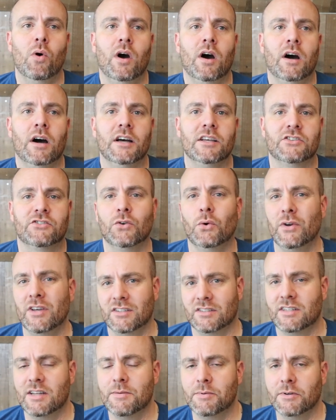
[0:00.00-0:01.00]
uh, soy
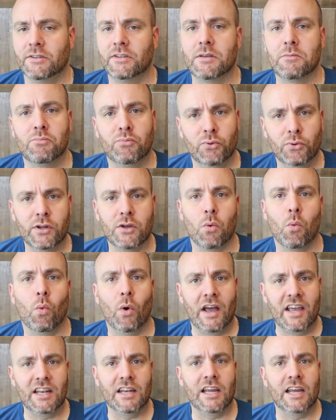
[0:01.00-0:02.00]
is typically pretty
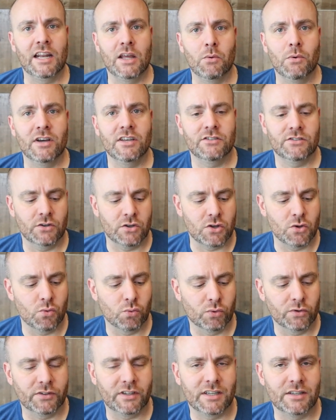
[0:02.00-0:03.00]
white anyway, so you
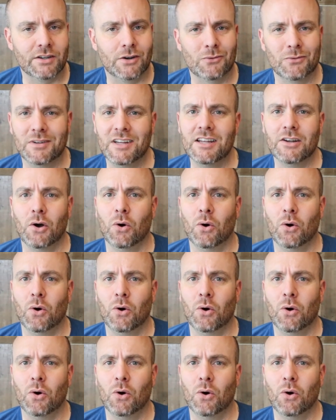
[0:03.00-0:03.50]
really don't need